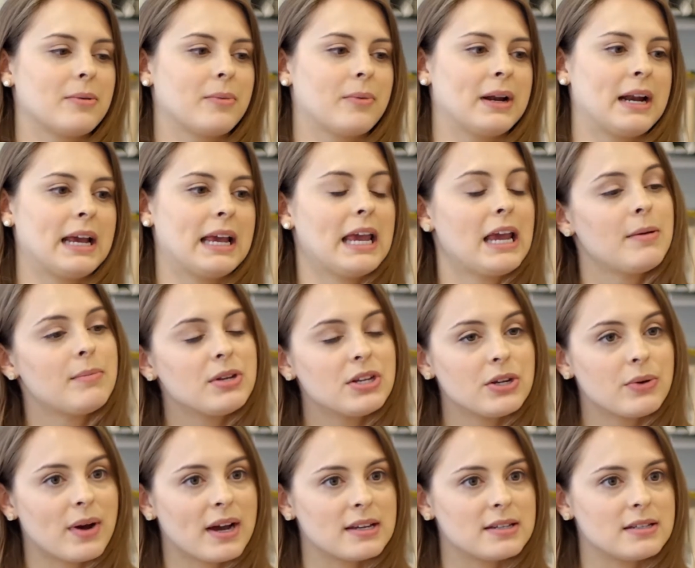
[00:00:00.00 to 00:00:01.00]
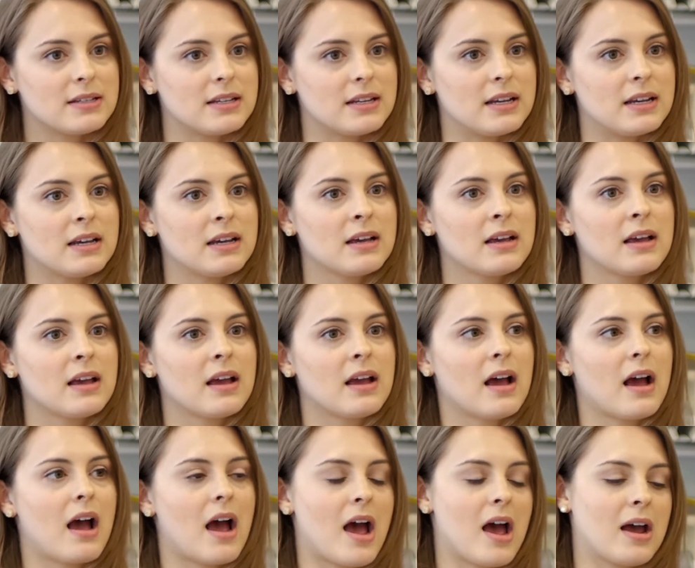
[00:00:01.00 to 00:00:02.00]
When I came to
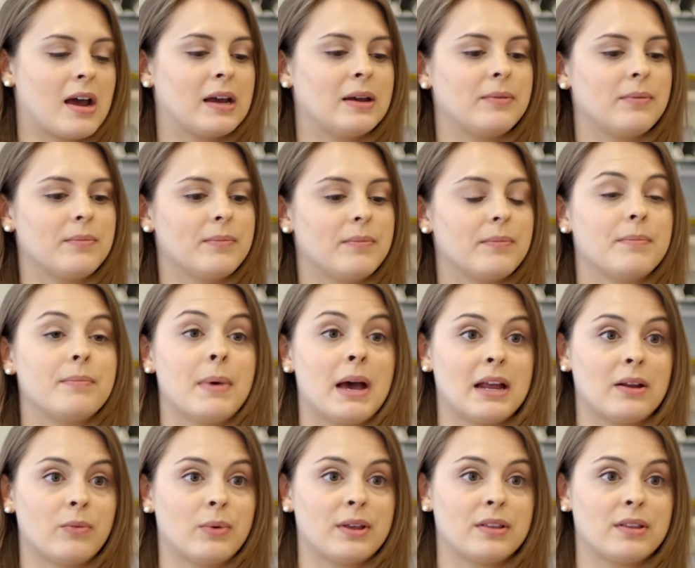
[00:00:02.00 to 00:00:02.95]
UIC, I met